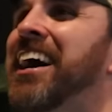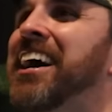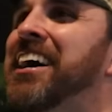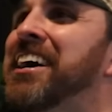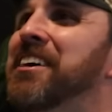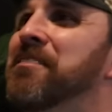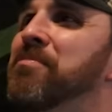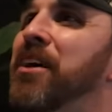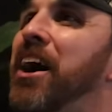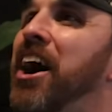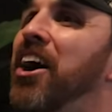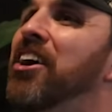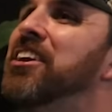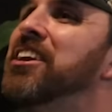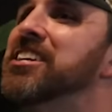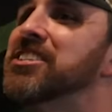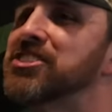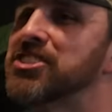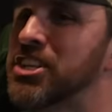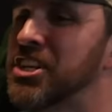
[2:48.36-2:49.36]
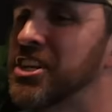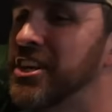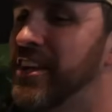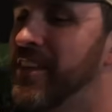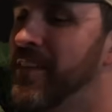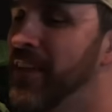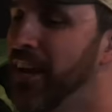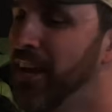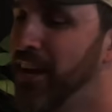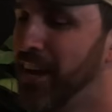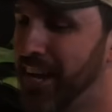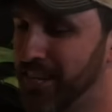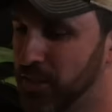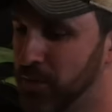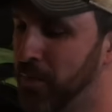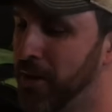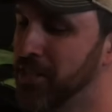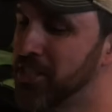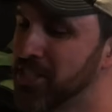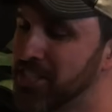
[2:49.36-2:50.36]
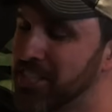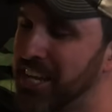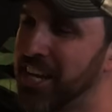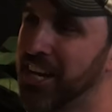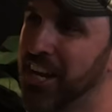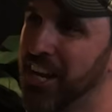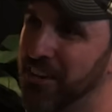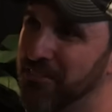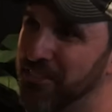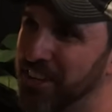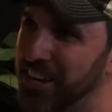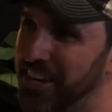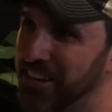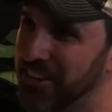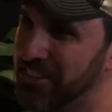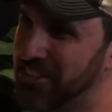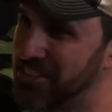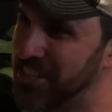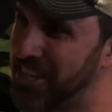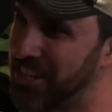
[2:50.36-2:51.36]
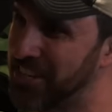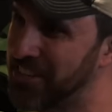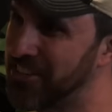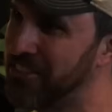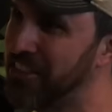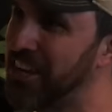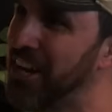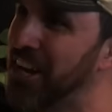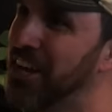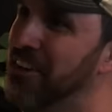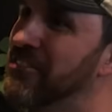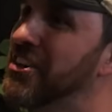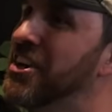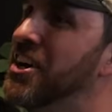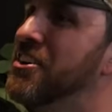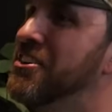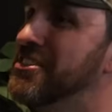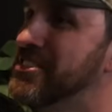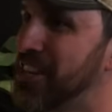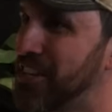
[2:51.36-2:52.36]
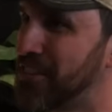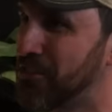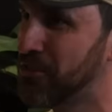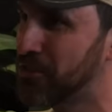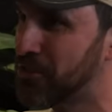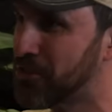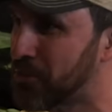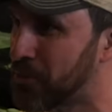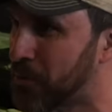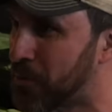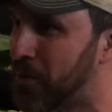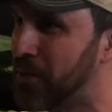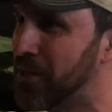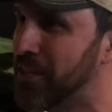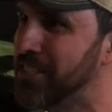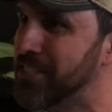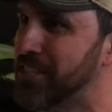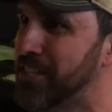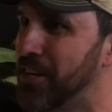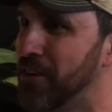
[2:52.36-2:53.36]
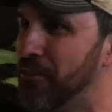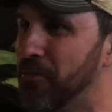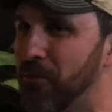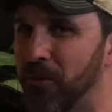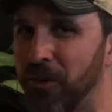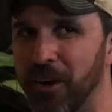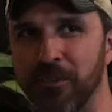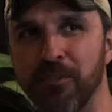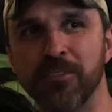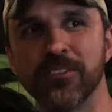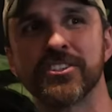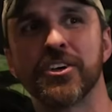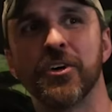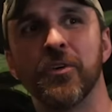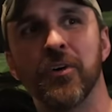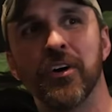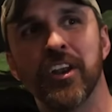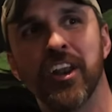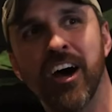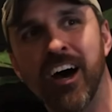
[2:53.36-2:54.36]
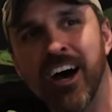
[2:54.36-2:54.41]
uh the audience, as much as they love the Undertaker, they love the Undertaker stories of oh. what was going